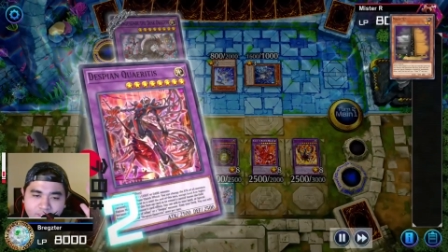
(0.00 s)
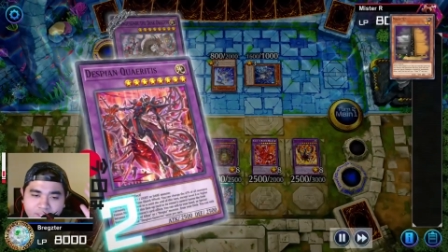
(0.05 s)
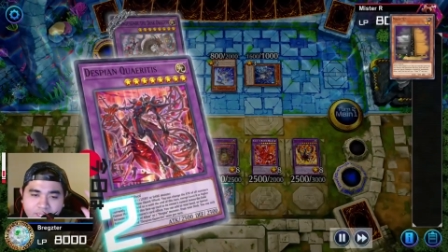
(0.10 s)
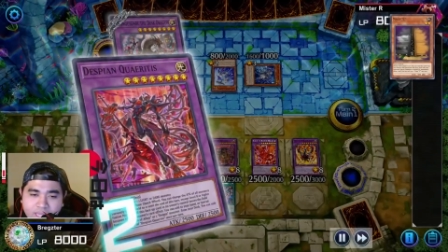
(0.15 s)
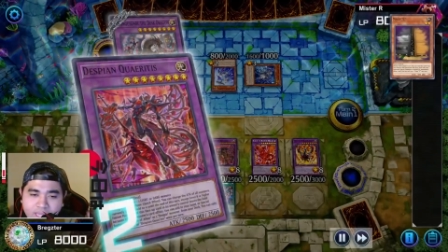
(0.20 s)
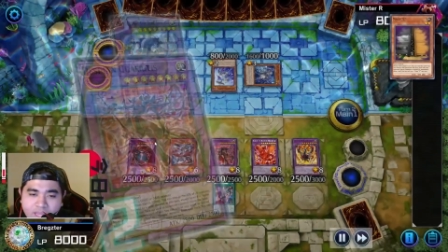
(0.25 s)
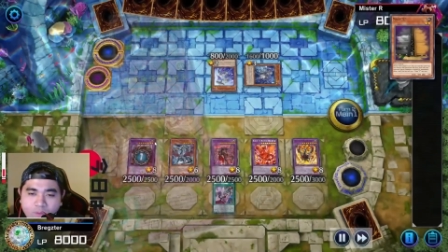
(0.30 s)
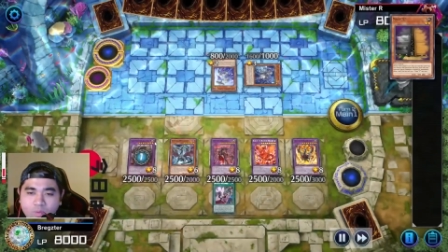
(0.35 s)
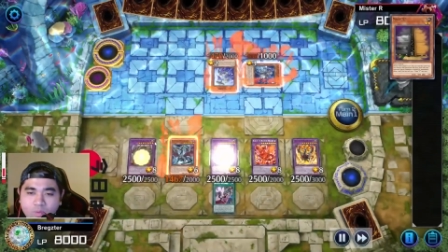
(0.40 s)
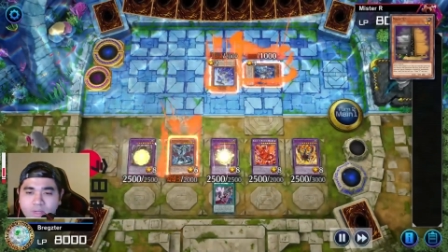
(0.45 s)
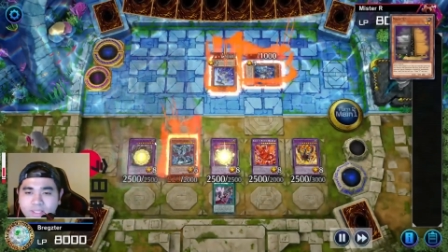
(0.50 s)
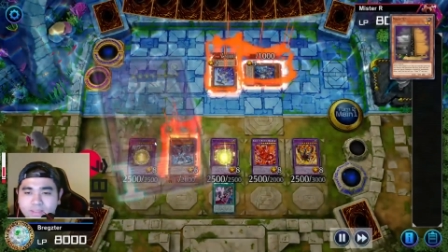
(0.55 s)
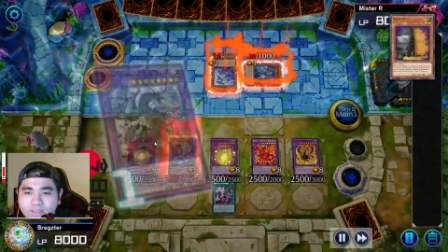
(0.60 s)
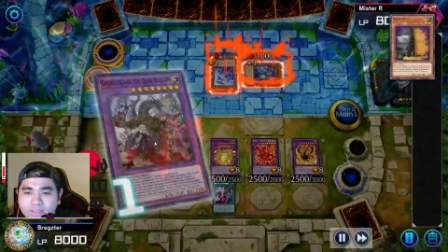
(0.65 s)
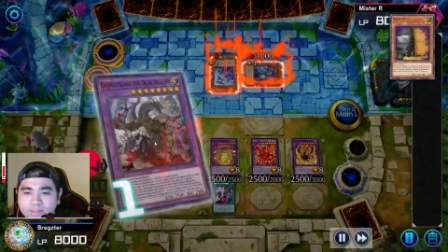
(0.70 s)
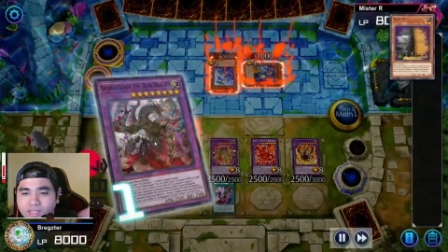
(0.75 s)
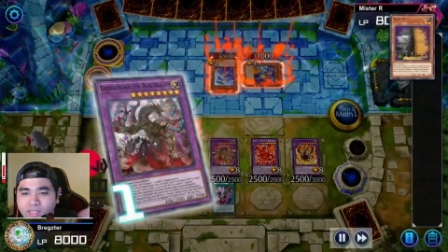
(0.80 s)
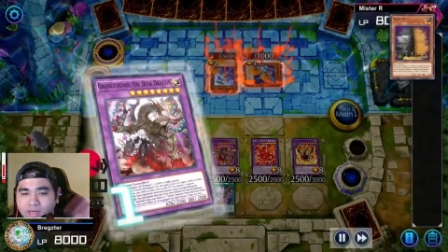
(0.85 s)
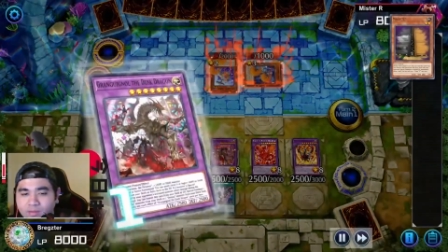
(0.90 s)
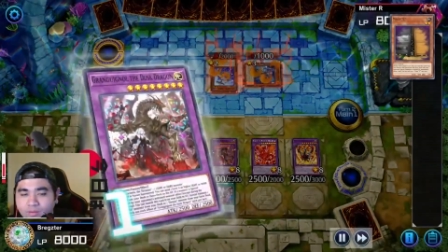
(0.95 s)
I want
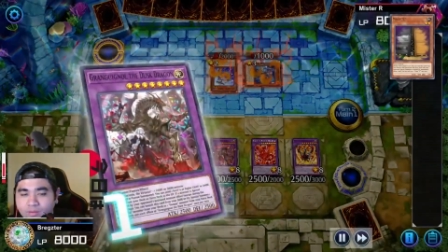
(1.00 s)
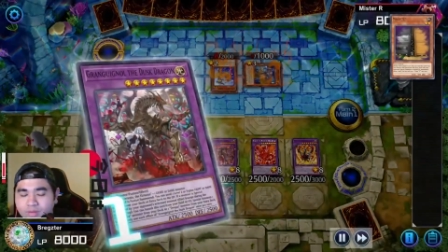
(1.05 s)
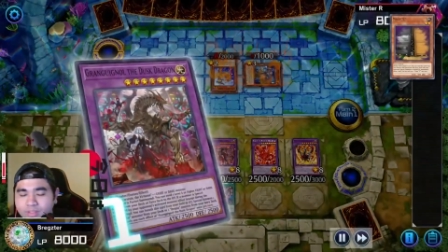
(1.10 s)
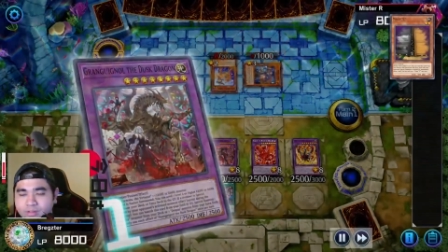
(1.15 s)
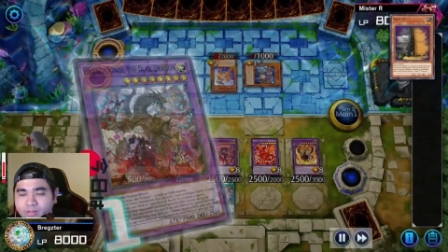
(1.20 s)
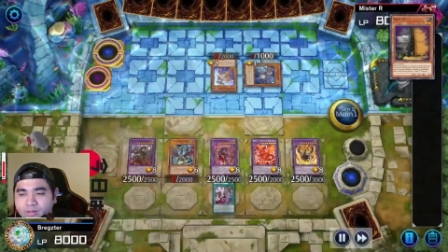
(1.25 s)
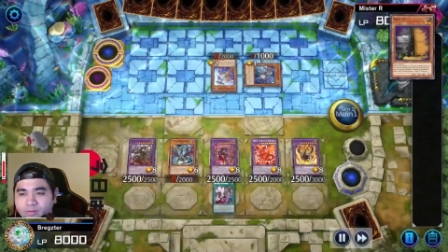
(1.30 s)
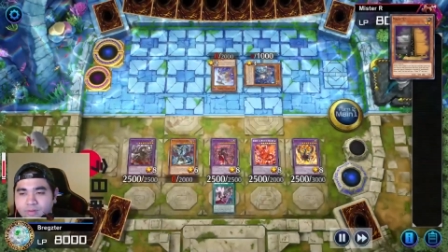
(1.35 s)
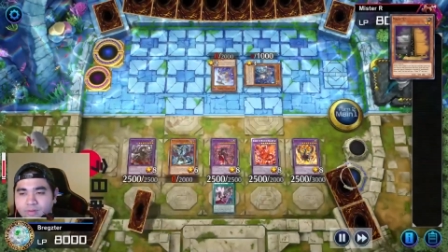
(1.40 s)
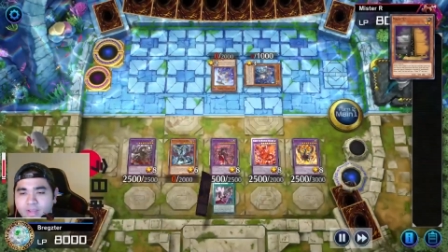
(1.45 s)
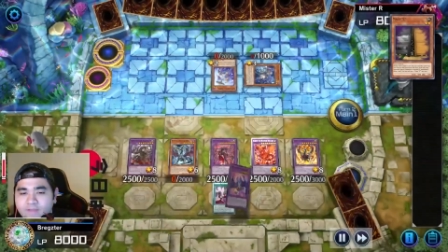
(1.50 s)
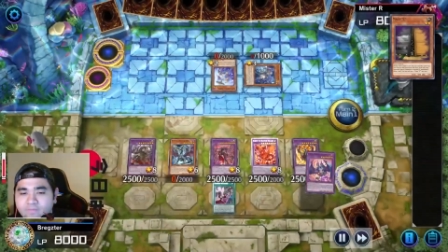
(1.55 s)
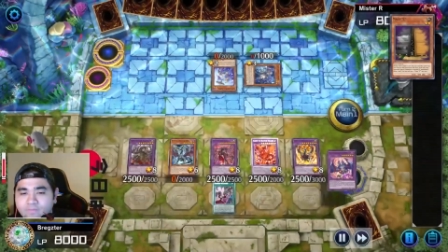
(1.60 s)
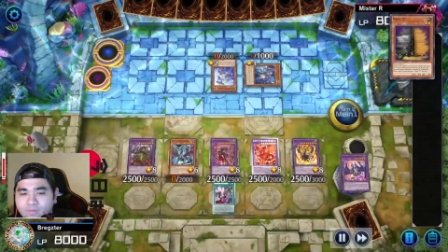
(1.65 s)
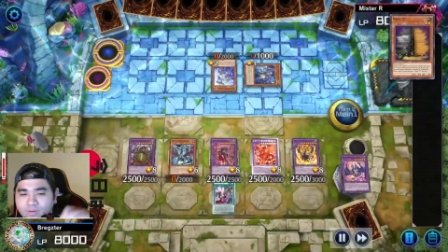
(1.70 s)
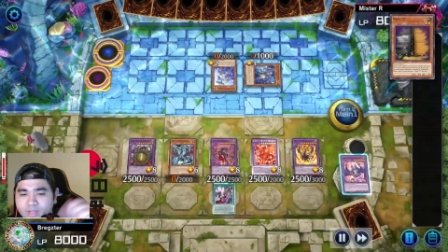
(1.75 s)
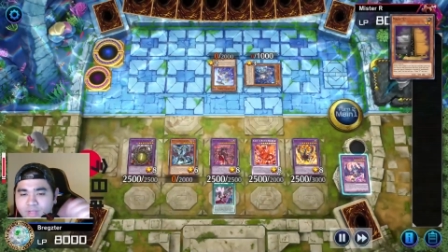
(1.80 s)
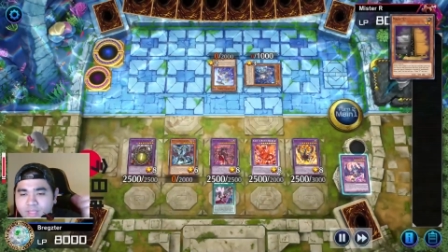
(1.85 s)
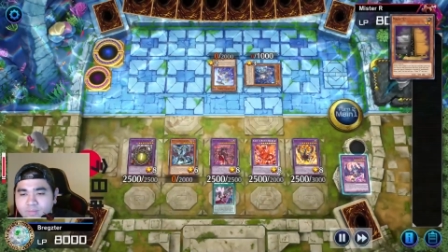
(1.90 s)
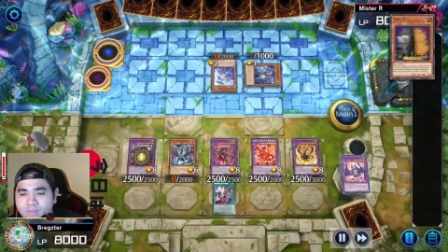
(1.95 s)
the Garura to the grave
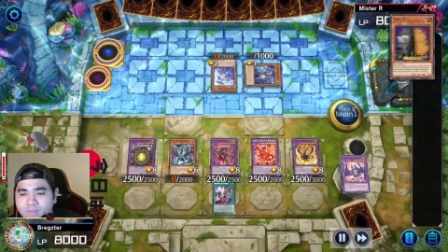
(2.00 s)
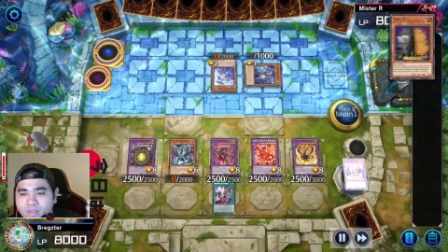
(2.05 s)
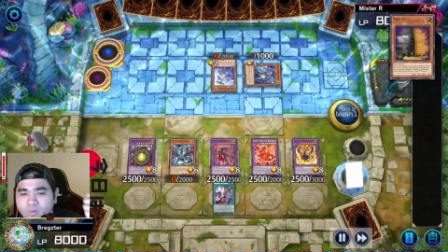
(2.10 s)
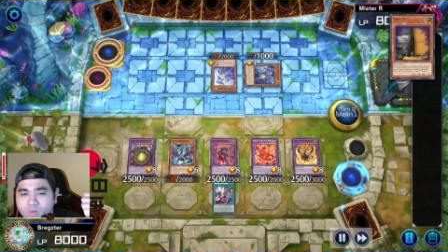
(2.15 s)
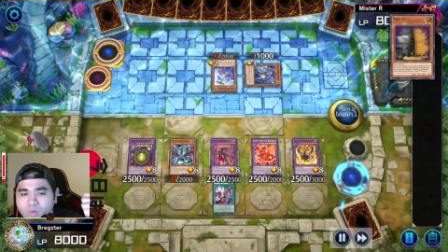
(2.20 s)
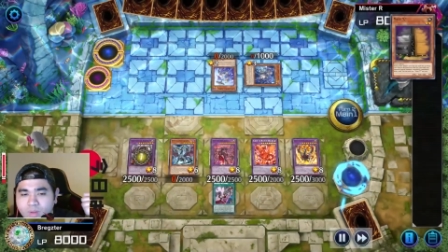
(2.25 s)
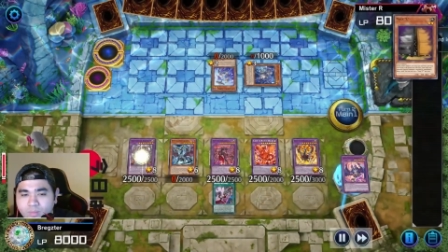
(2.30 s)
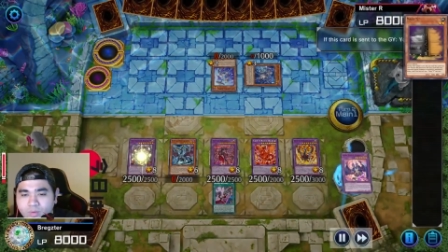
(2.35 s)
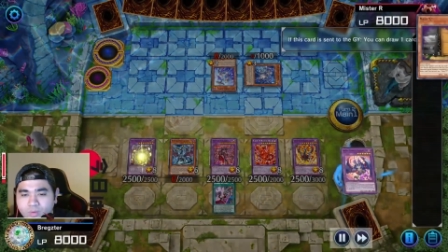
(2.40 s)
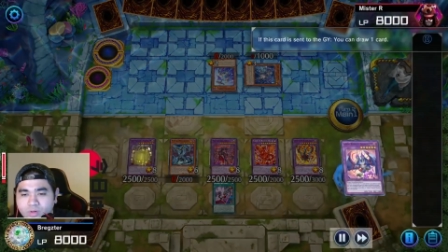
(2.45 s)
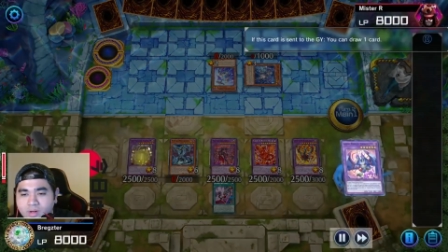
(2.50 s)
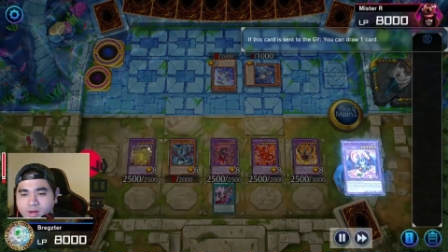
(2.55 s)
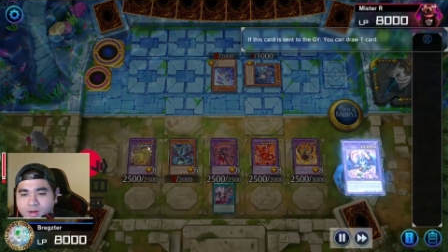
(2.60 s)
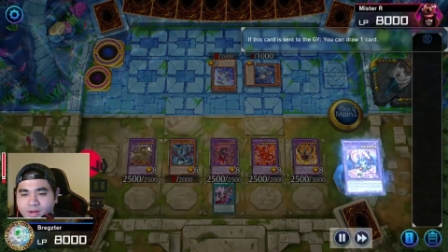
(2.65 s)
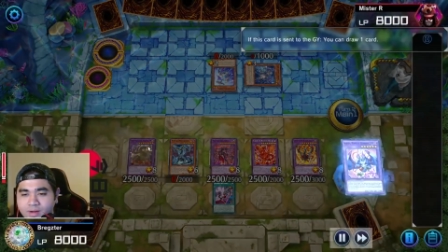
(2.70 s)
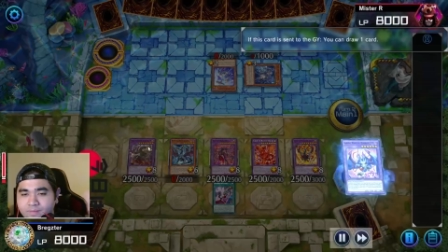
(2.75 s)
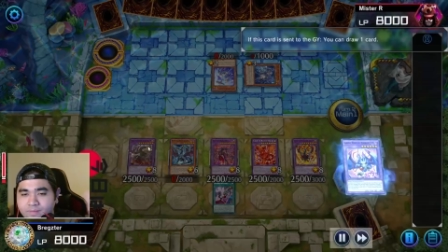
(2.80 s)
to get me one more card.